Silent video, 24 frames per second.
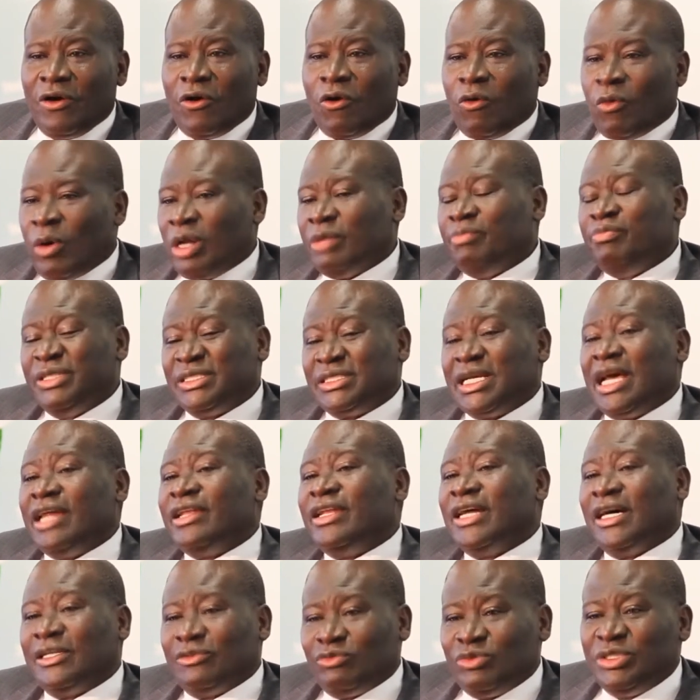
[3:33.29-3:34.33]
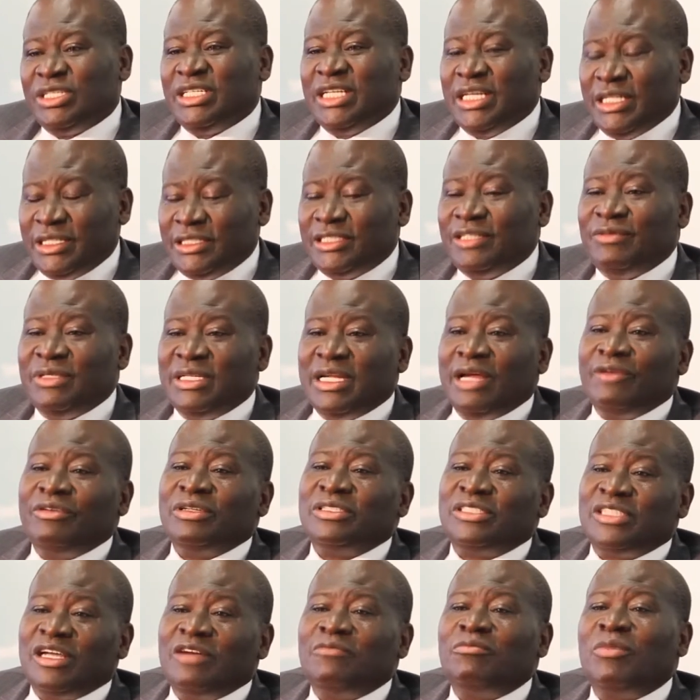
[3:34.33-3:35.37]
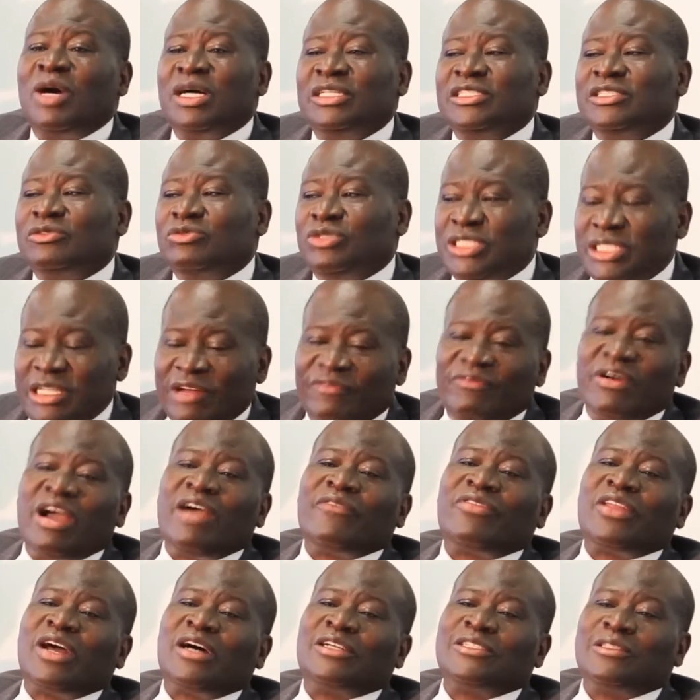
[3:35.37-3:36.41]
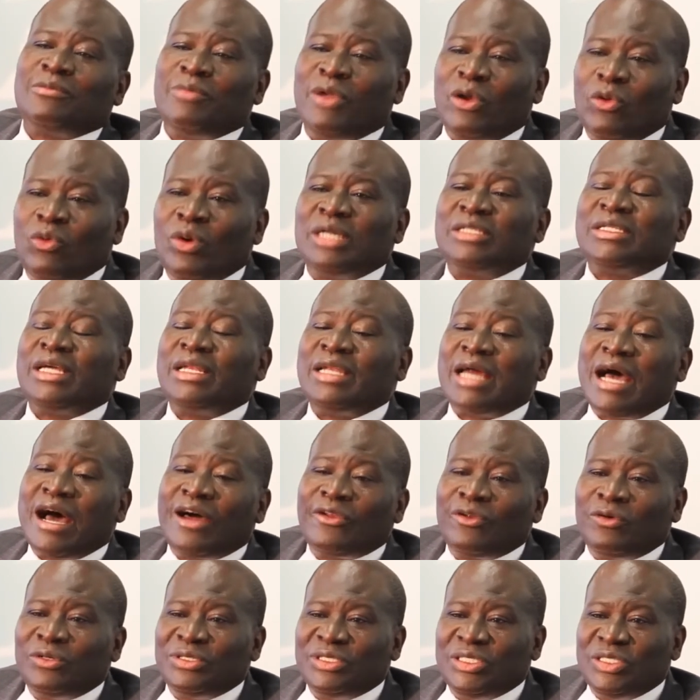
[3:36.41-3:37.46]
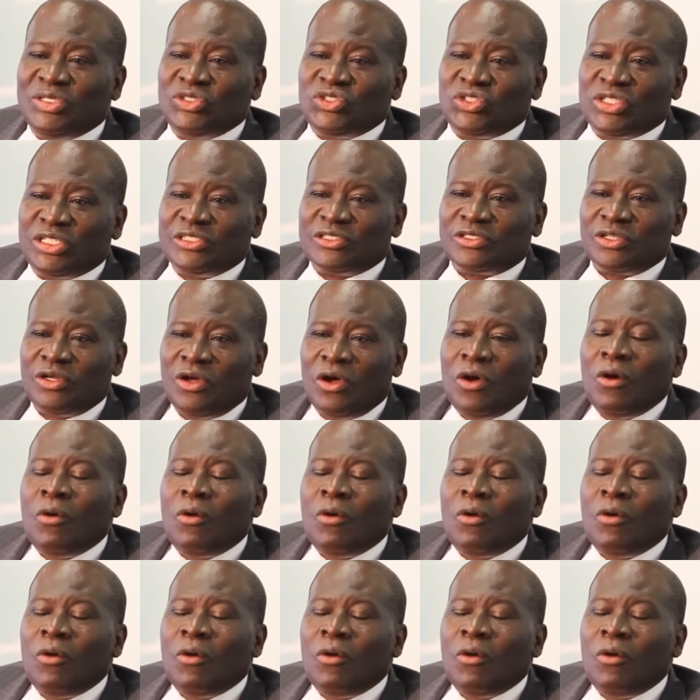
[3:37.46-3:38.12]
Well, beside that, we need even a reserve margin. We need a 5,000 megawatt and add on these things.